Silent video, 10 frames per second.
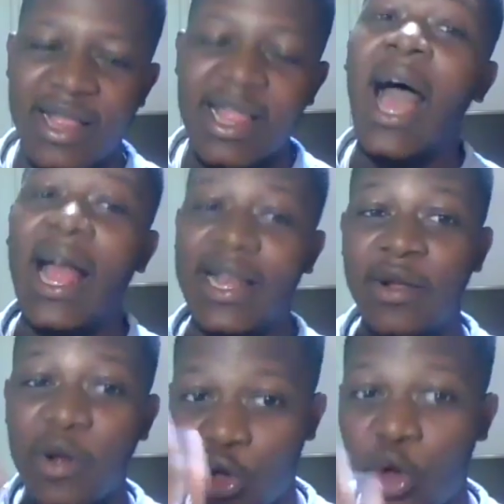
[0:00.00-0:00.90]
and
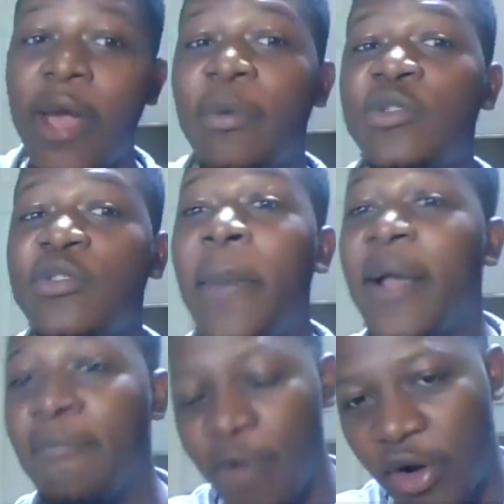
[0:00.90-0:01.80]
you're able to make
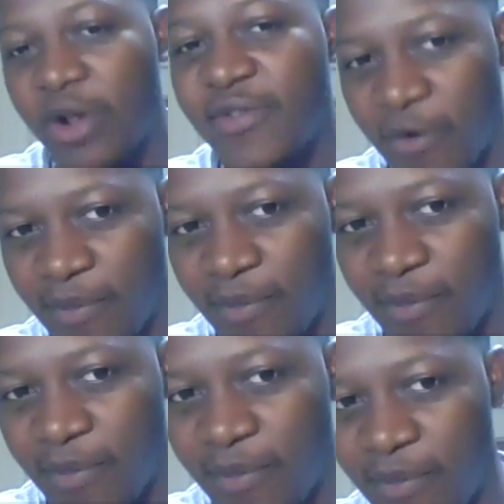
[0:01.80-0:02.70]
products from there.
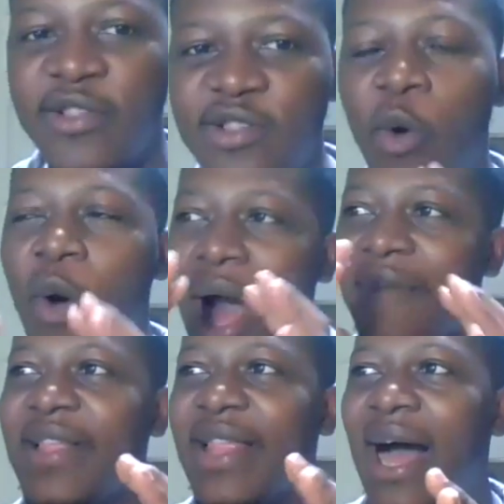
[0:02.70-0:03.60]
So having
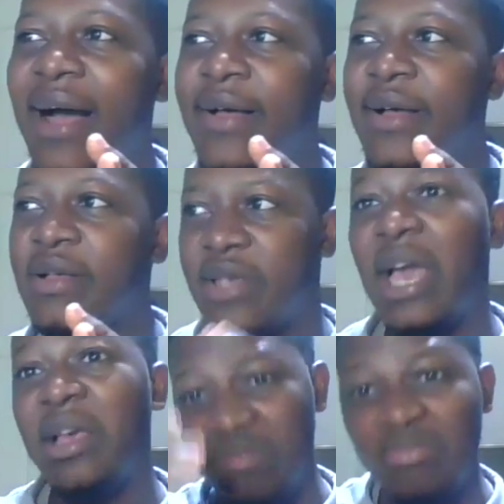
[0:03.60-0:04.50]
that,
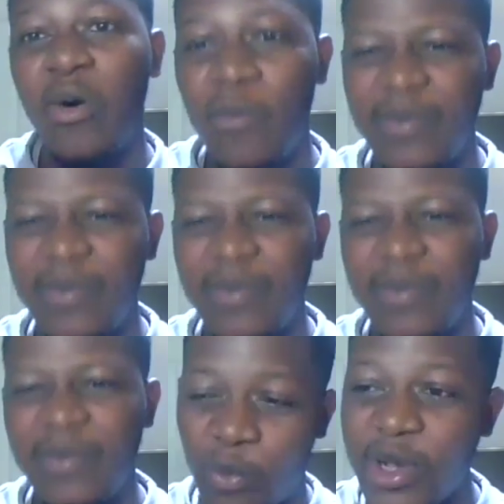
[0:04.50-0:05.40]

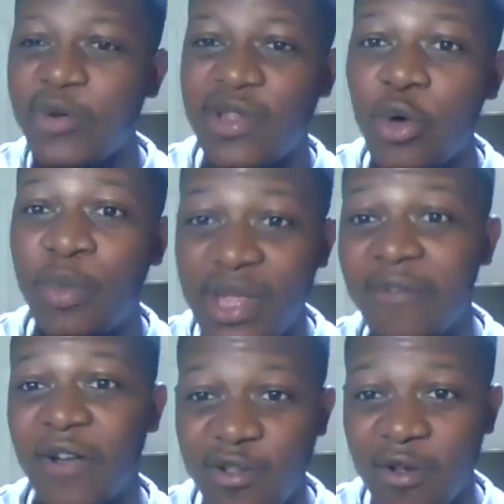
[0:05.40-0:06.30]
there will still be
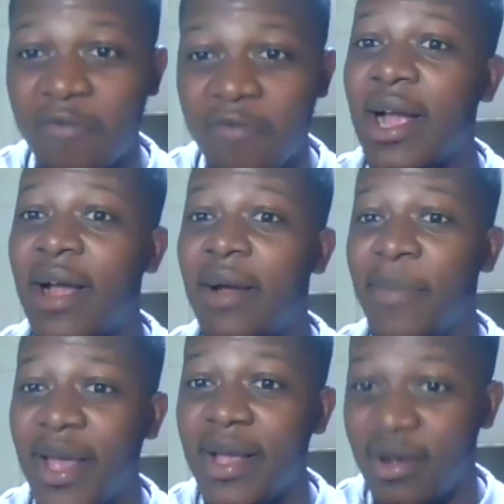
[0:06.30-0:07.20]
different software that can
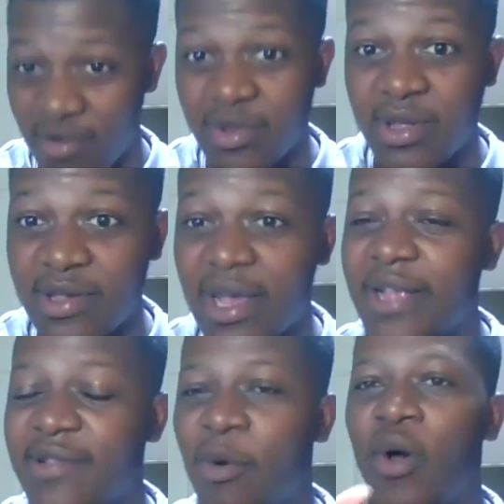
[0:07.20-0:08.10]
make designs,
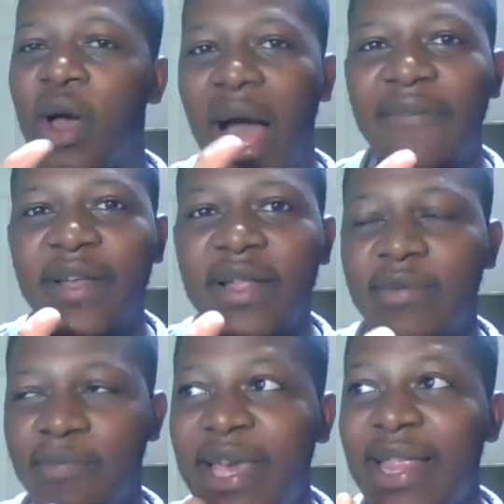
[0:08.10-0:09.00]
but
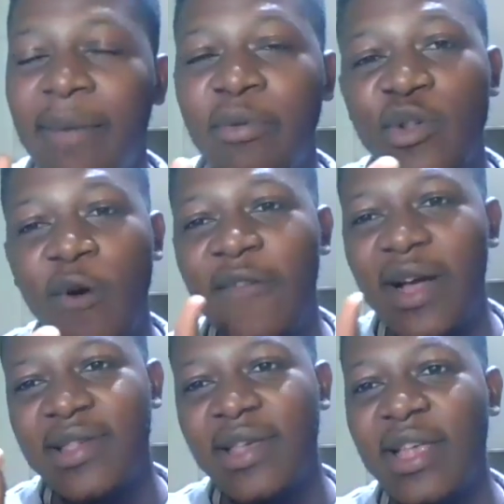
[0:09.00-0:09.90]
being able to
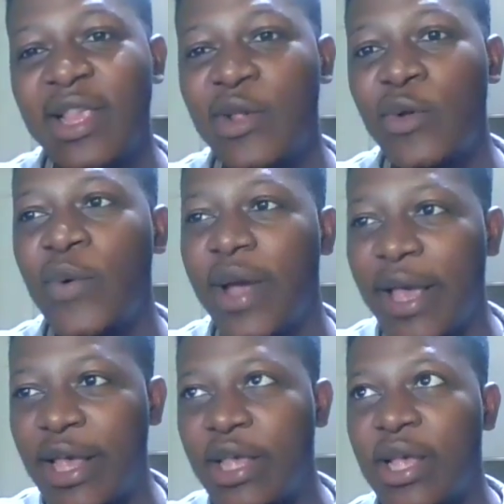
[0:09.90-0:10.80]
convert it into
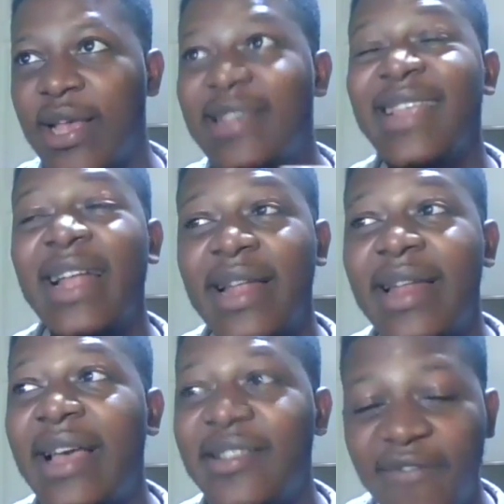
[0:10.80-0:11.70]
a
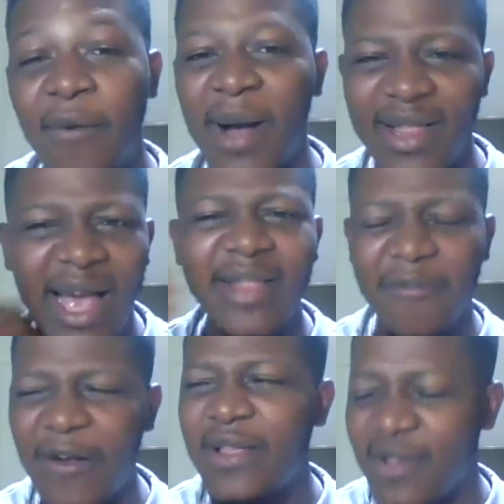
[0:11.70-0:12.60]
standardized format. There are
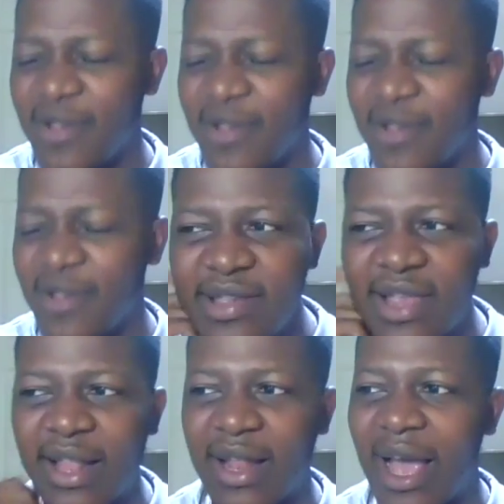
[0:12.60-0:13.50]
different
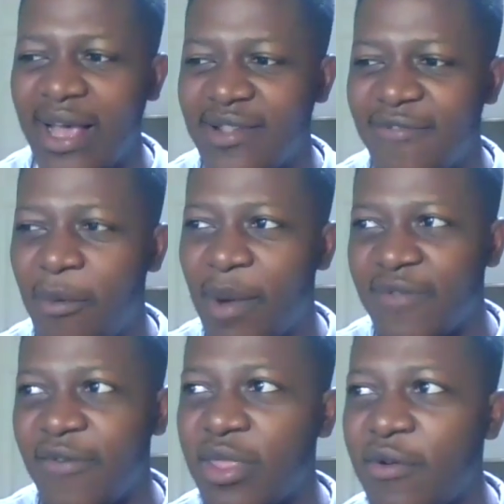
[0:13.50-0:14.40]
standardized formats
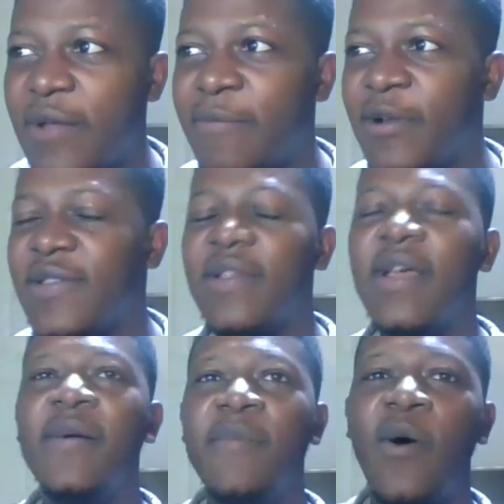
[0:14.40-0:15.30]
for 3D printing,
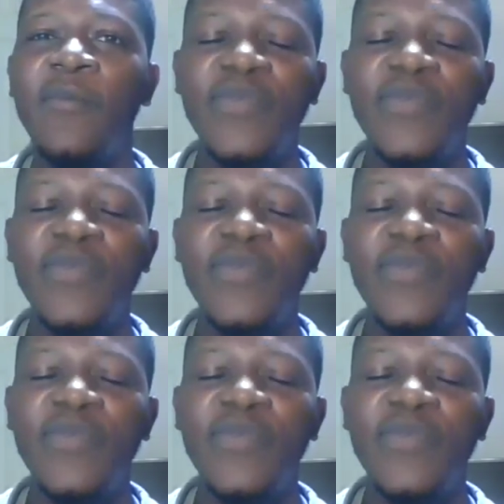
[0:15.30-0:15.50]
but